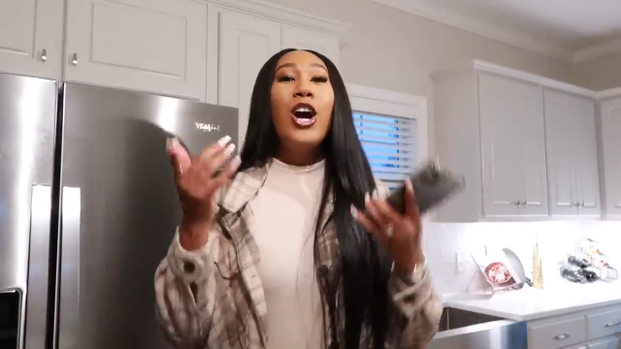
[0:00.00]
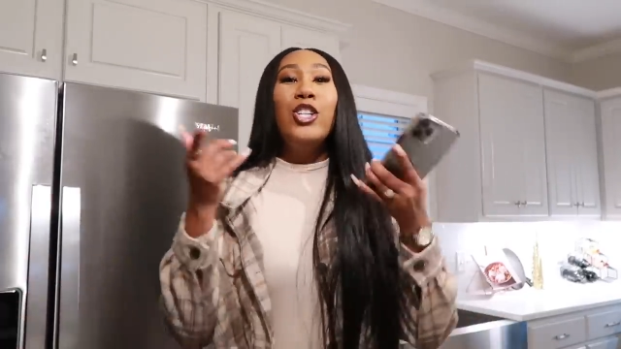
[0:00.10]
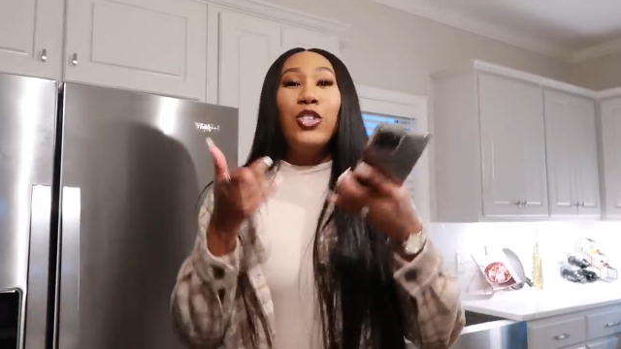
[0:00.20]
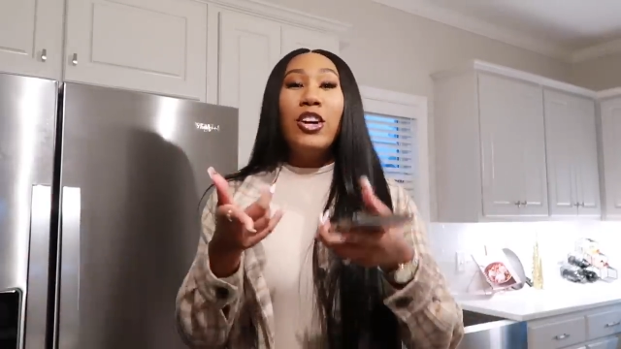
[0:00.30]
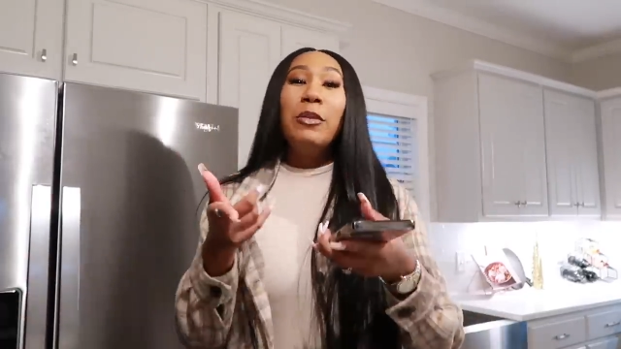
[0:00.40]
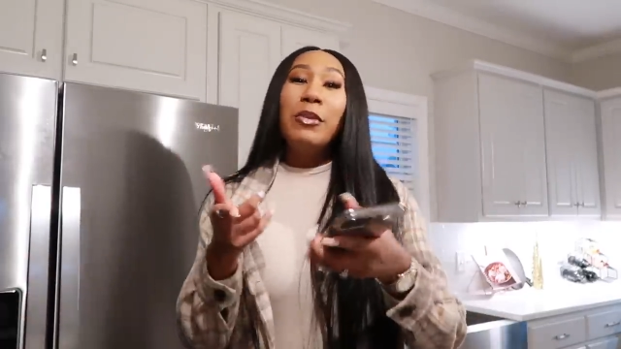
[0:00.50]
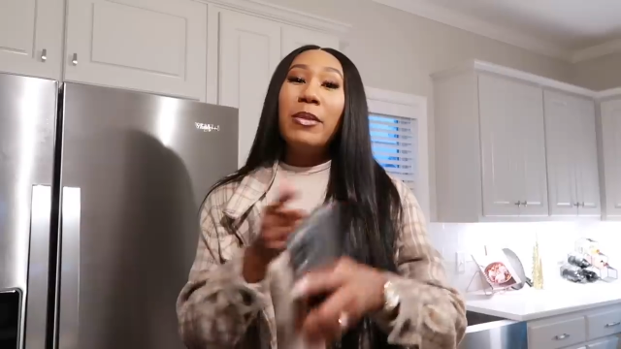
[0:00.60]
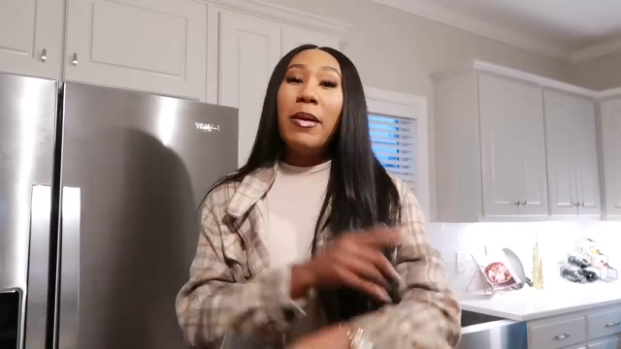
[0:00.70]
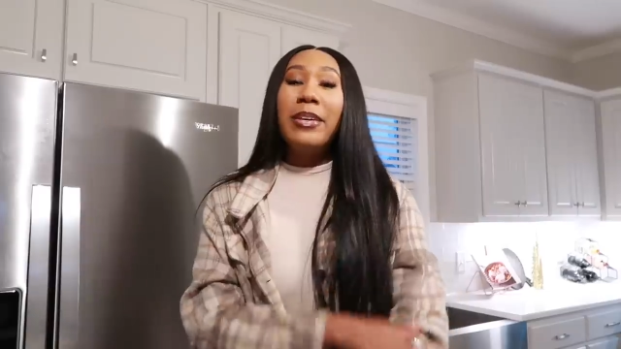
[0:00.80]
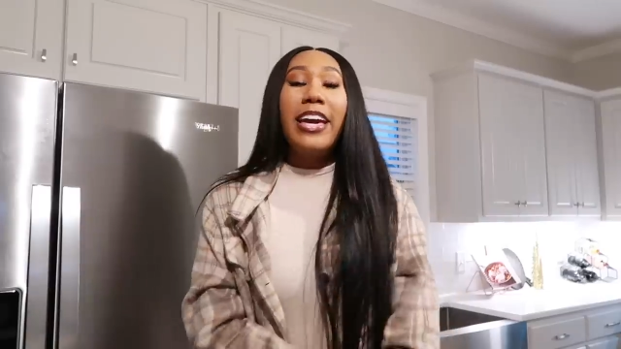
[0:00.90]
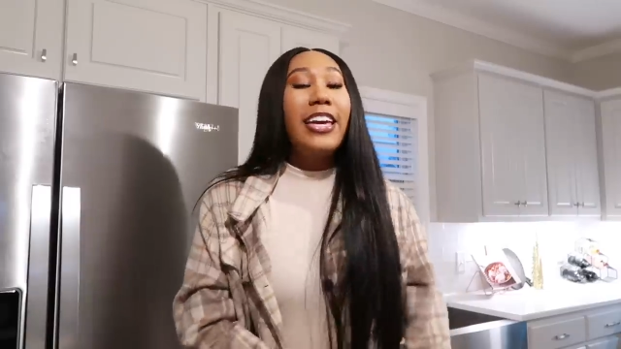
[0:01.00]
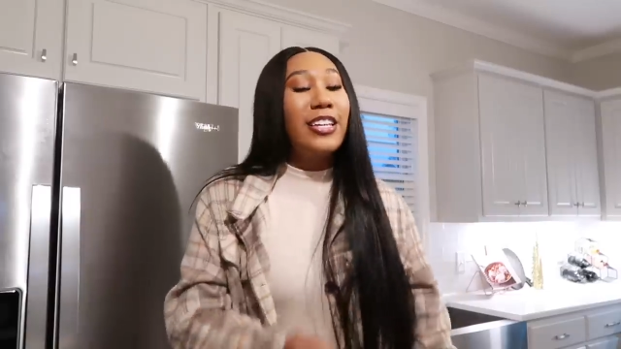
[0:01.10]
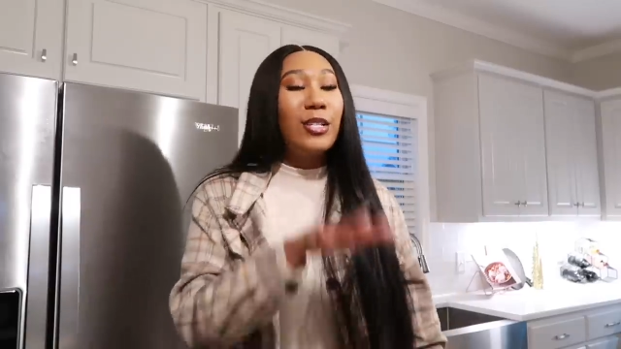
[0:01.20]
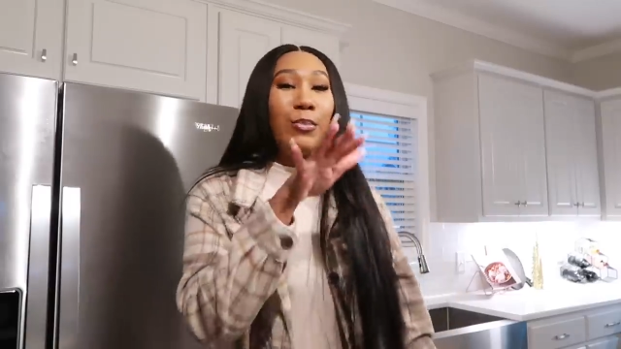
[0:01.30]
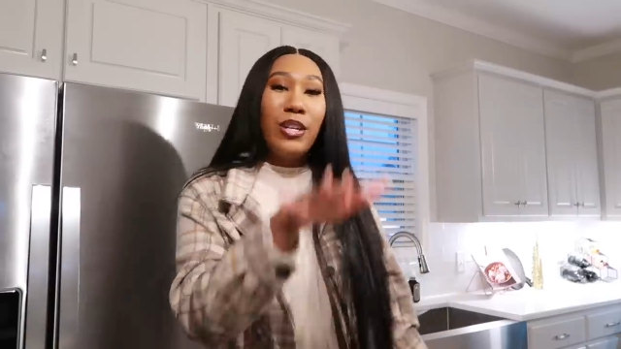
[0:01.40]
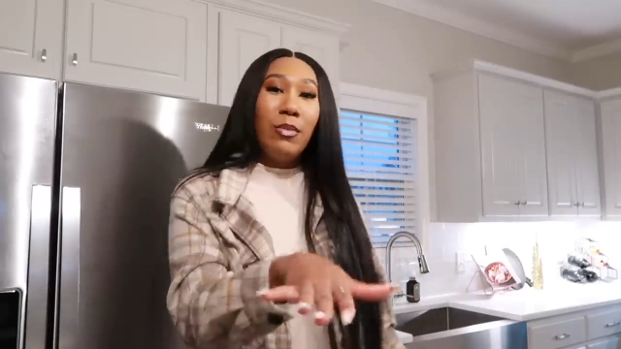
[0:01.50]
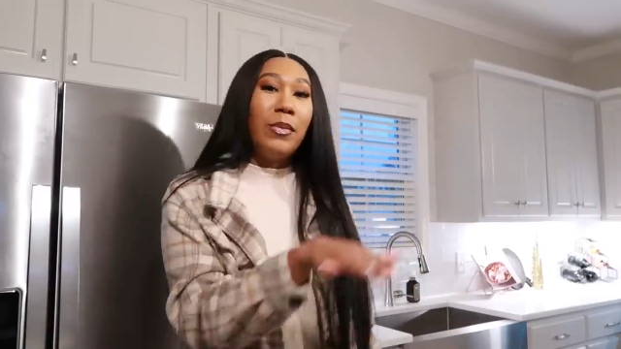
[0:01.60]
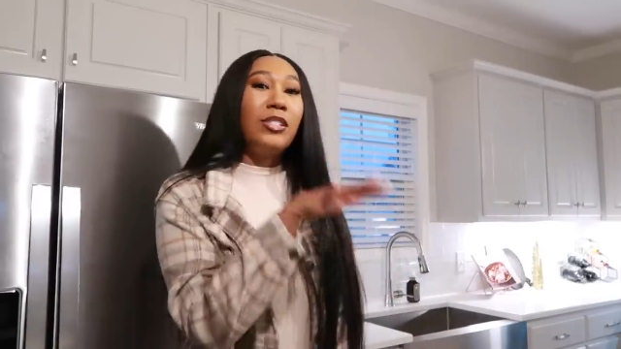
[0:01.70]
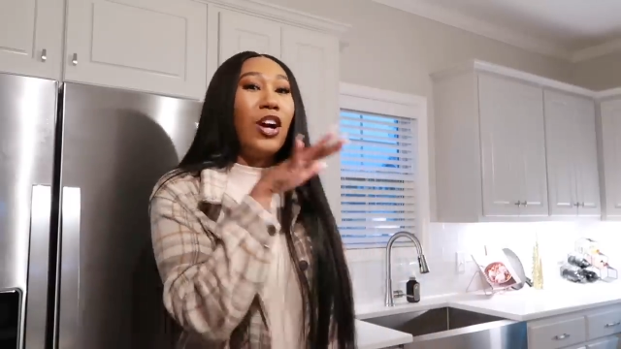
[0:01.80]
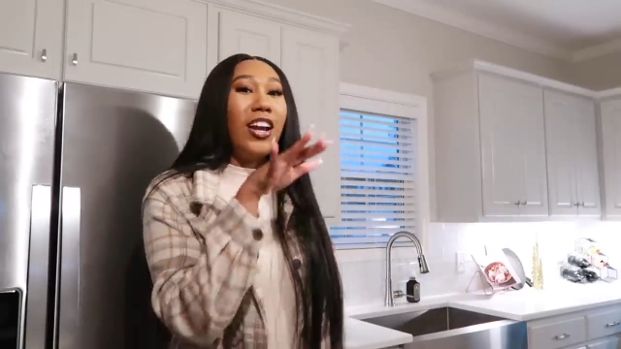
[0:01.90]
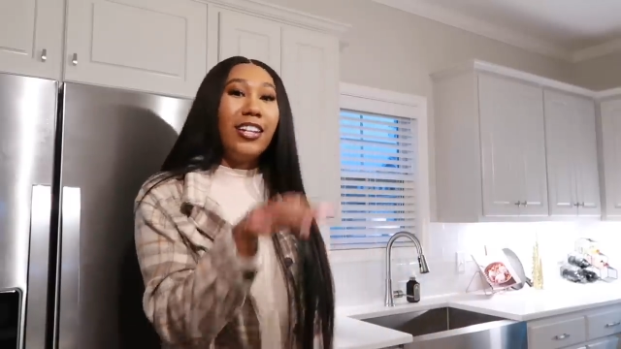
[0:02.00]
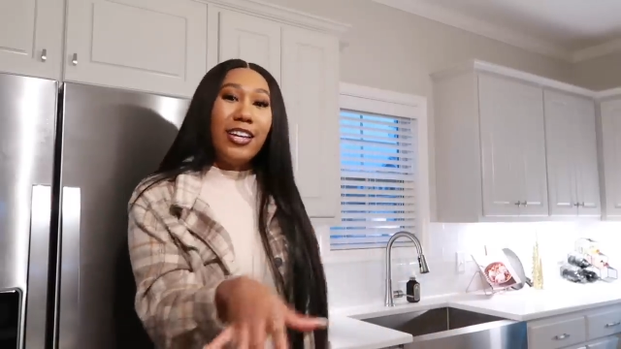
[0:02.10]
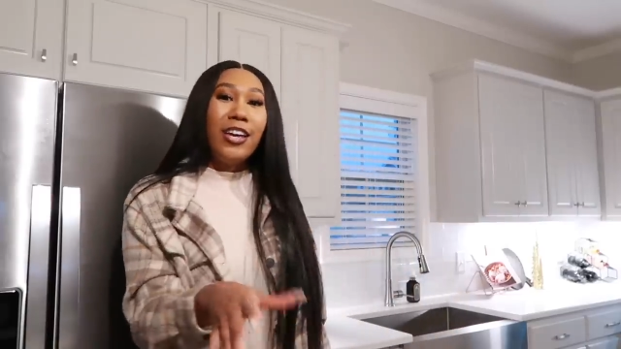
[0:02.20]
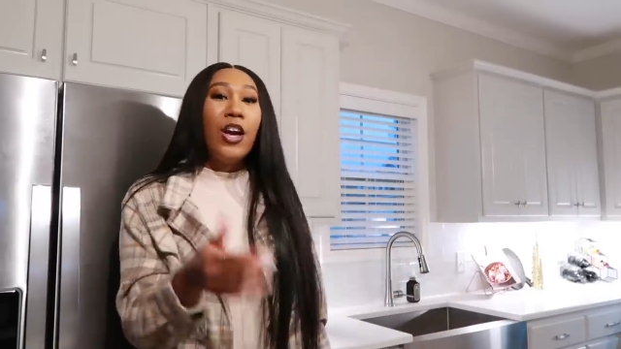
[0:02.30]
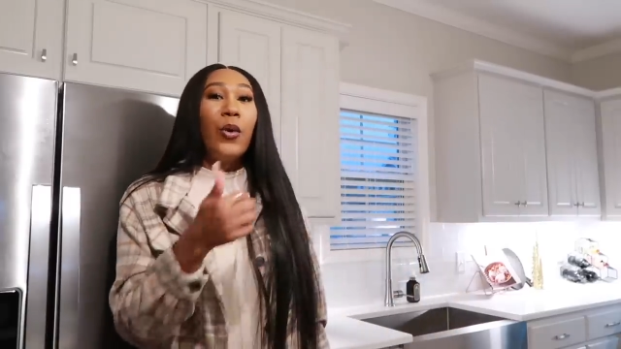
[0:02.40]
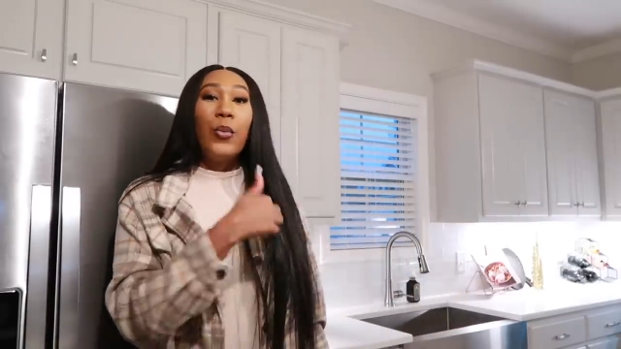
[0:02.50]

Join the Brookie Baby gang because the Brookie Babies are lit.